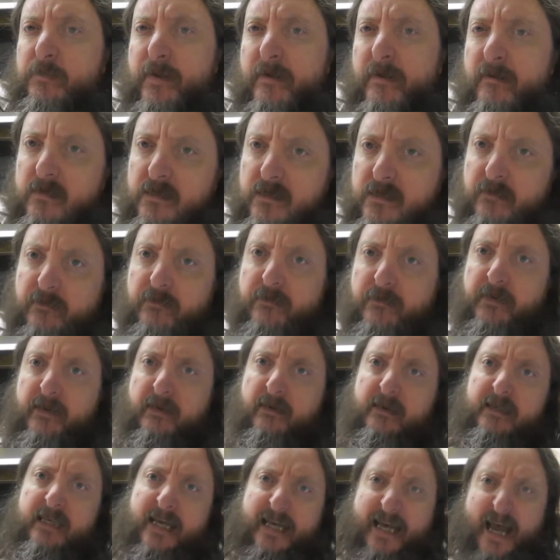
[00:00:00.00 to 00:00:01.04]
appearance of,
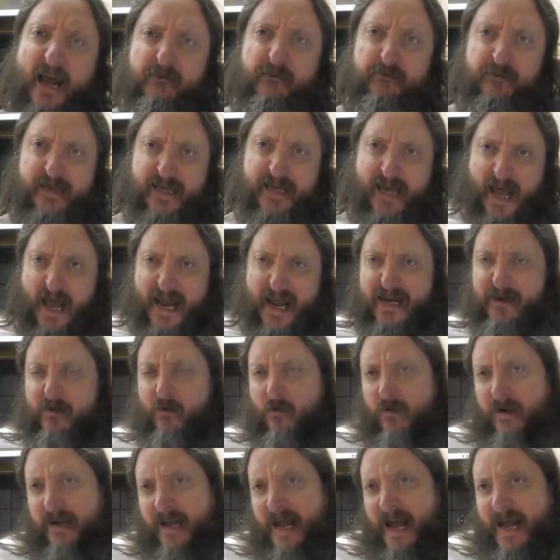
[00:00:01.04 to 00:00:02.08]
is it Kathy Kane
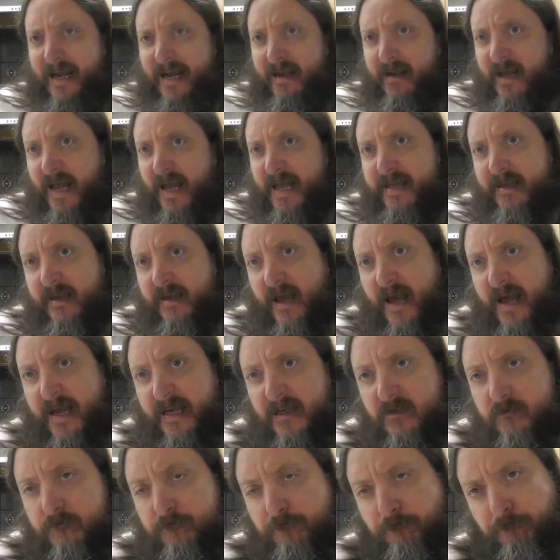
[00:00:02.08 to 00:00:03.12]
or Ka Kate
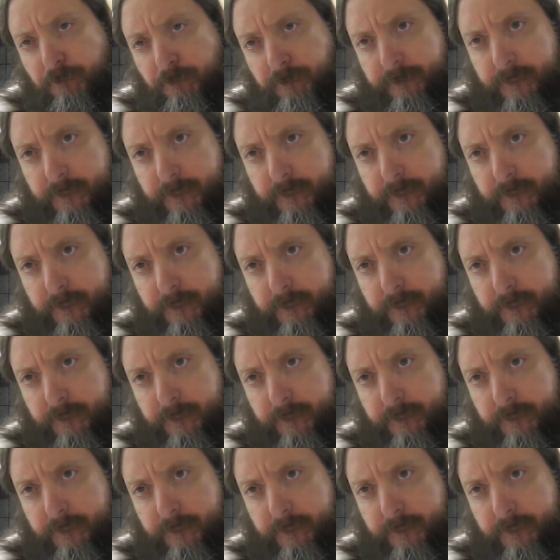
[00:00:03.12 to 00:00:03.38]
Kane?